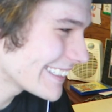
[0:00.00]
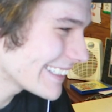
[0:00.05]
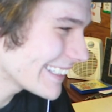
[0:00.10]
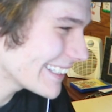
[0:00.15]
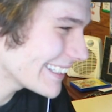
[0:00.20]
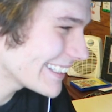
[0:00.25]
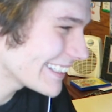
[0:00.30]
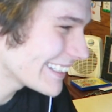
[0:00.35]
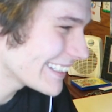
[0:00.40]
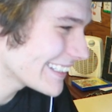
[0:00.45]

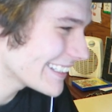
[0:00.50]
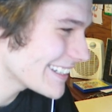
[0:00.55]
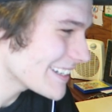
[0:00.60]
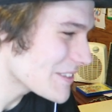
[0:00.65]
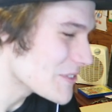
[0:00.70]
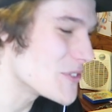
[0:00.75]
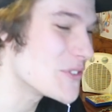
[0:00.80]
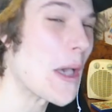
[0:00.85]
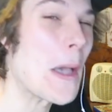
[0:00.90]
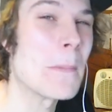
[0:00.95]
make sure
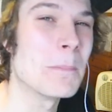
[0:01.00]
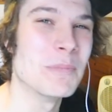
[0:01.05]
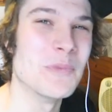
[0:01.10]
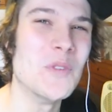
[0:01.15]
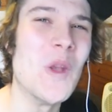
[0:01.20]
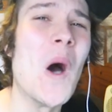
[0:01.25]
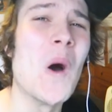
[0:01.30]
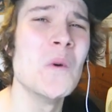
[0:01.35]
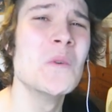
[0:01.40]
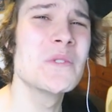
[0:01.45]
you
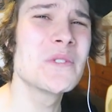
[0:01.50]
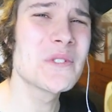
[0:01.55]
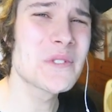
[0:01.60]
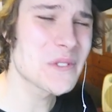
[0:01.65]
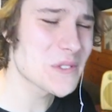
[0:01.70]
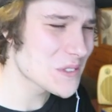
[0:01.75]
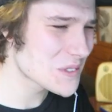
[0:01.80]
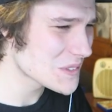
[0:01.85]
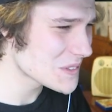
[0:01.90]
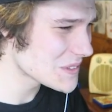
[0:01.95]
Xemnas.
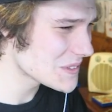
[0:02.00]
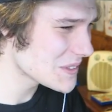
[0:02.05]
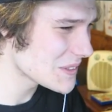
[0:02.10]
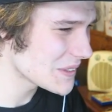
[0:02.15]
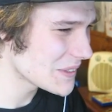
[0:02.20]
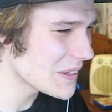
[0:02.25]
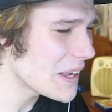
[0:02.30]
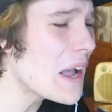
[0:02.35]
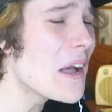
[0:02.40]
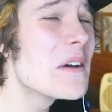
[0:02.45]

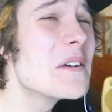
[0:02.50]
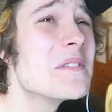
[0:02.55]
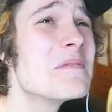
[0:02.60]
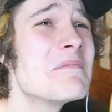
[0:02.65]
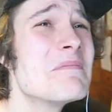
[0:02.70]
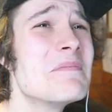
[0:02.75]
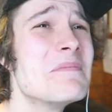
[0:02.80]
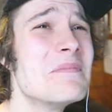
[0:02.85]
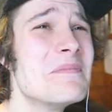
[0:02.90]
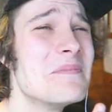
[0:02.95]
Xemnas.
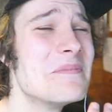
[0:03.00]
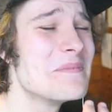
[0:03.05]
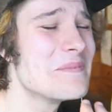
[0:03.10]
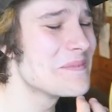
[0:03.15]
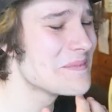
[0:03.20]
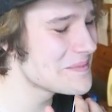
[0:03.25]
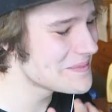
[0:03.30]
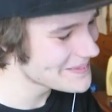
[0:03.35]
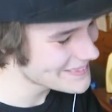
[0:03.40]
I am